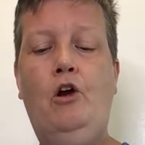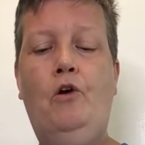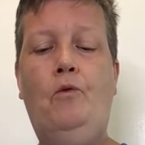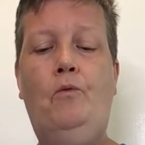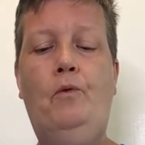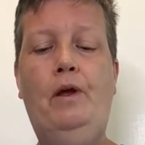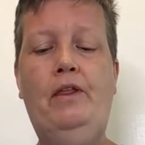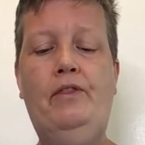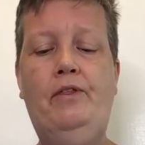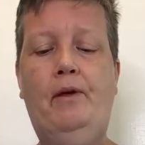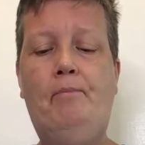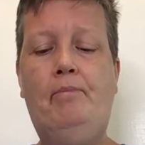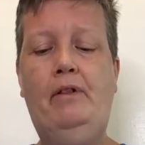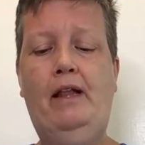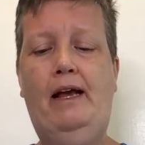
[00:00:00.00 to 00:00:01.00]

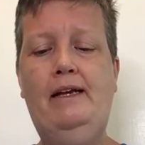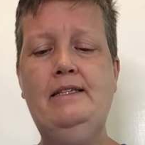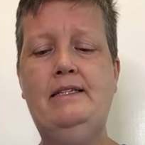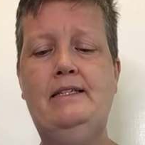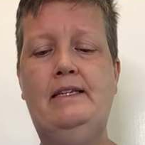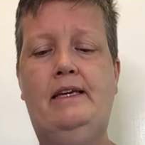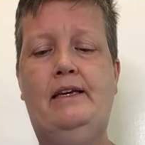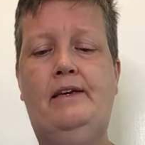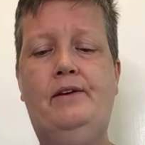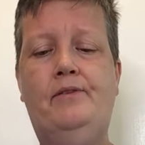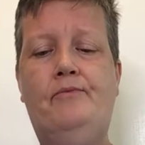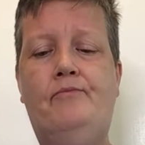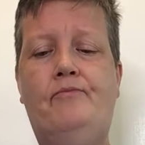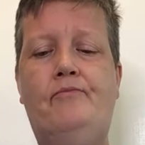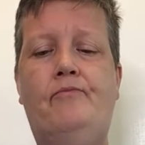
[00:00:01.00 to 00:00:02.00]
With plastic,
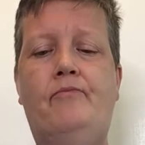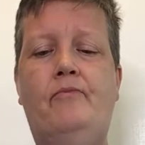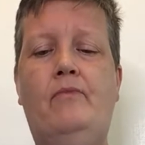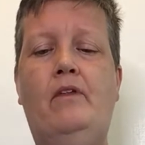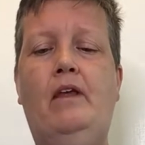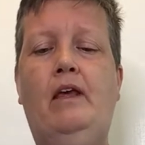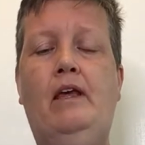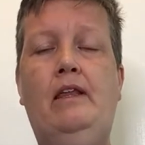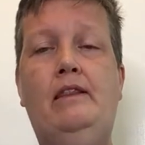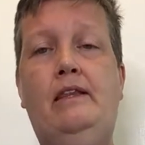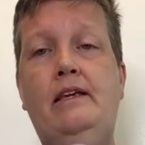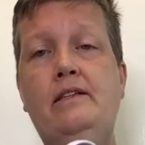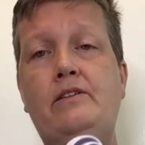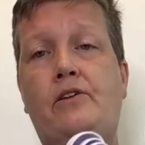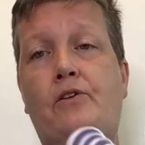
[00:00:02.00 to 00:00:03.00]

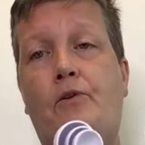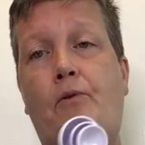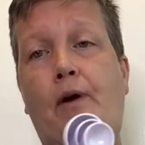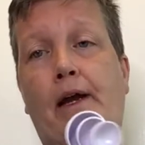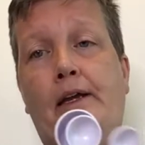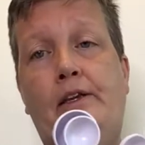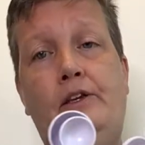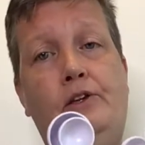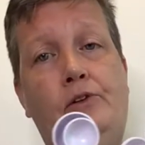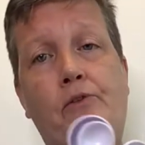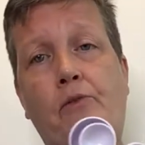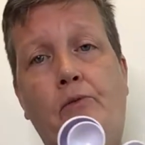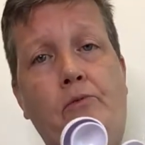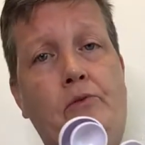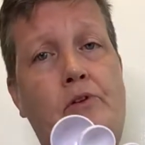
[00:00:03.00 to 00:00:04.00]
these are quite
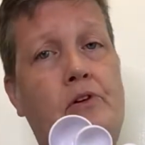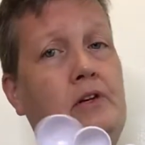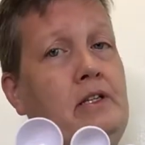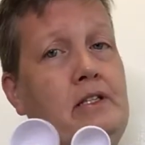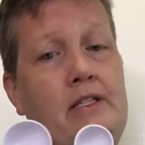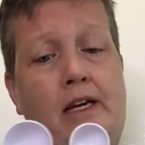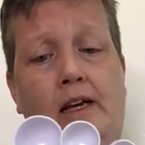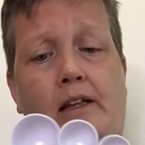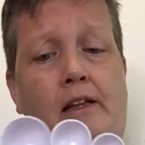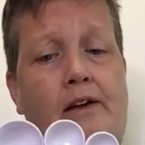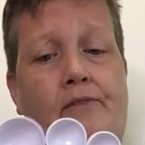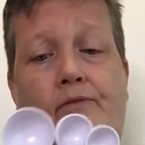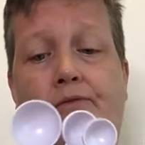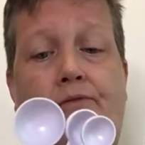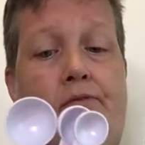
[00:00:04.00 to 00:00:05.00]
new. You can tell
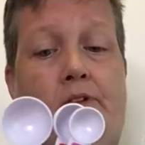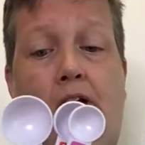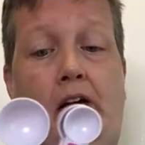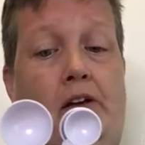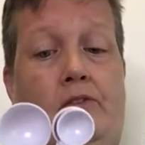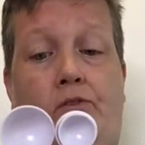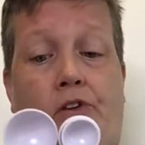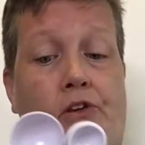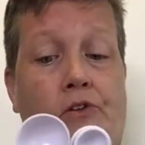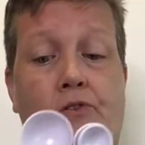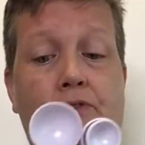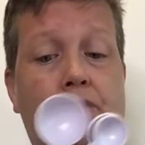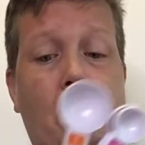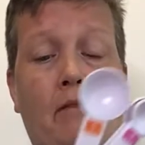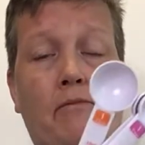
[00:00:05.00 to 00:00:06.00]
I've not
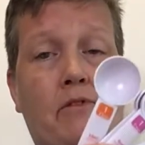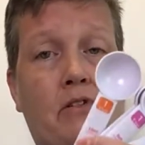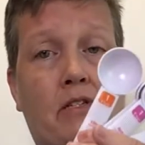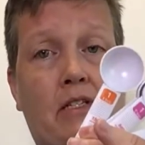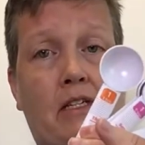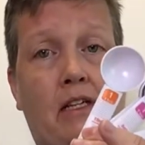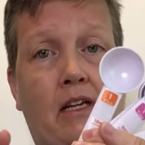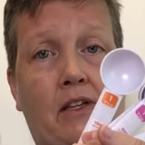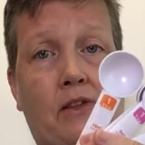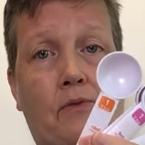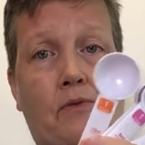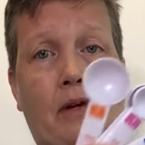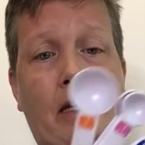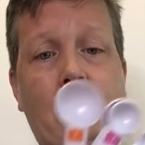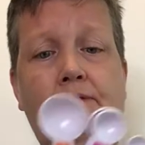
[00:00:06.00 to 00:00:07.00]
used them. They're still on the
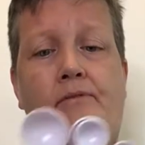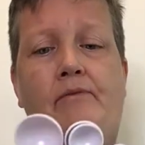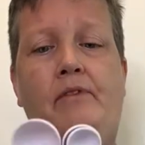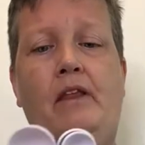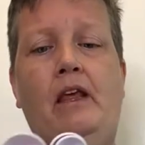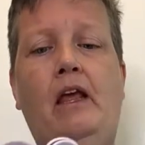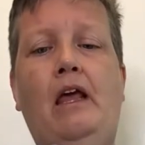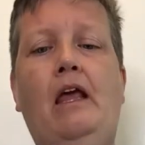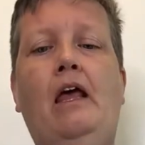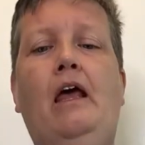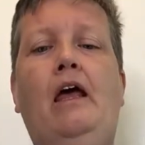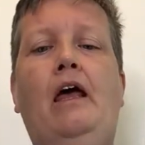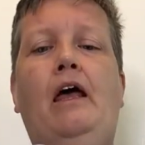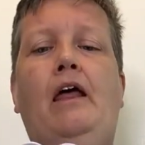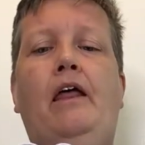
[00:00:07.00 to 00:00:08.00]
ring.
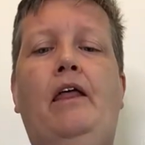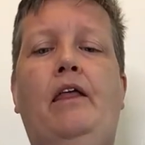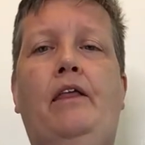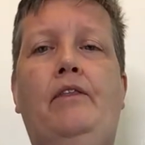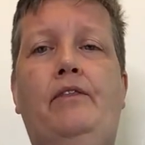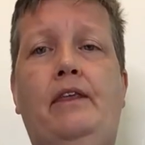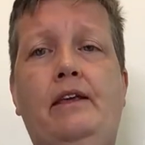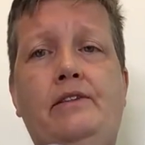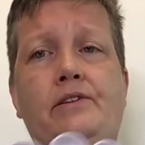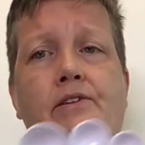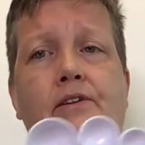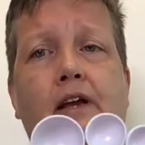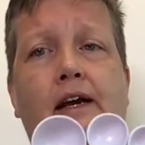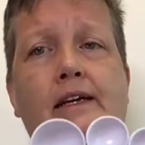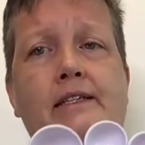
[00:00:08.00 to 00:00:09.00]
These are
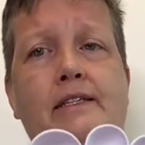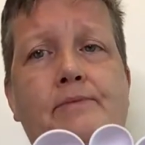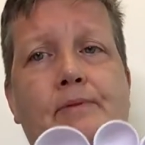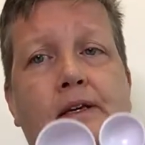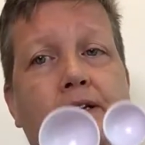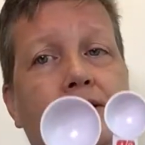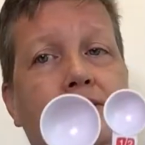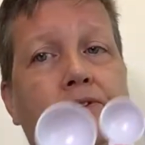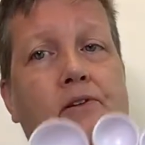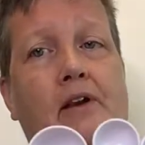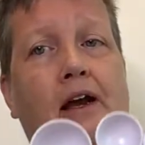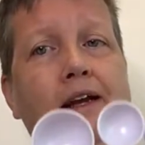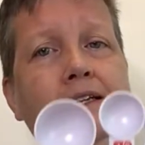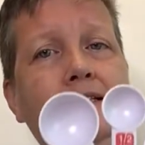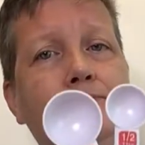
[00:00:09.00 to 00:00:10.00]
nice because they're
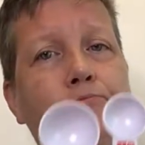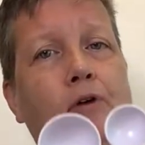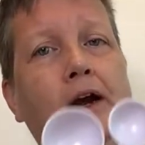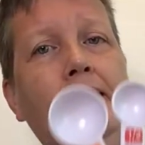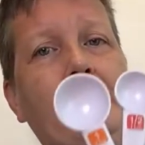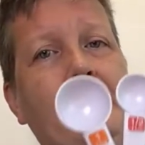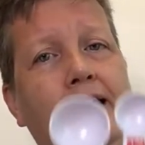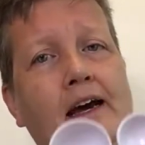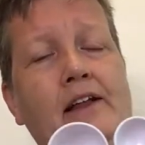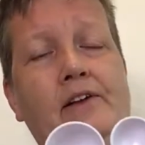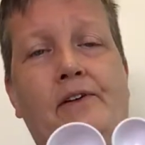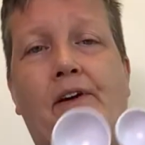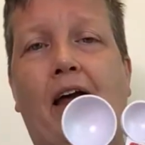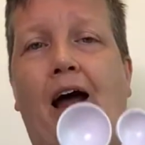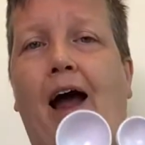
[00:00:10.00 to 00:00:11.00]
nice, bright
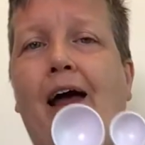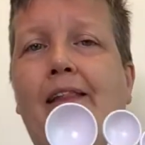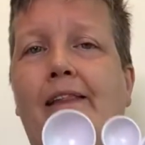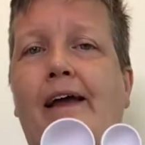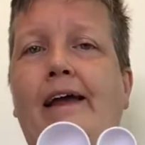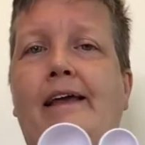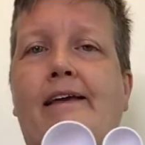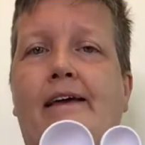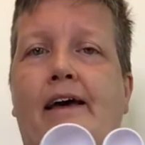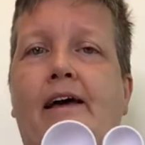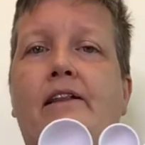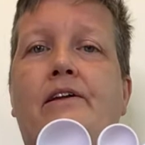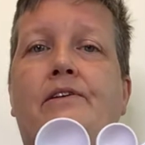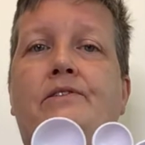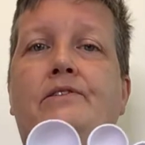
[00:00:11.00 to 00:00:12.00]
color. I like
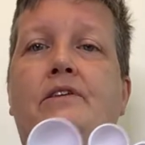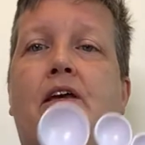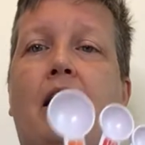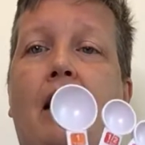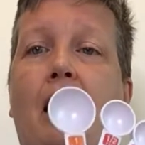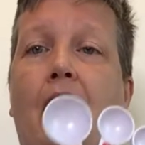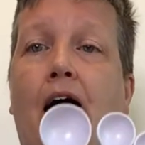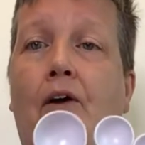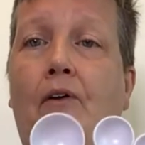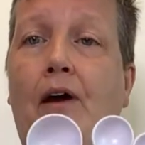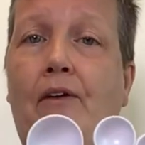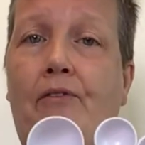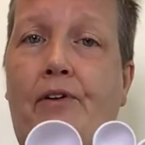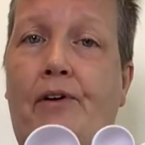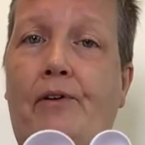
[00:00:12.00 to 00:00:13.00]
colors.
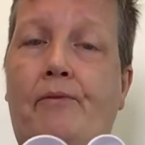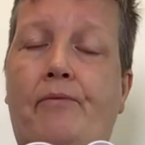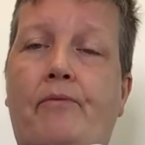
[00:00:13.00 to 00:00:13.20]
However,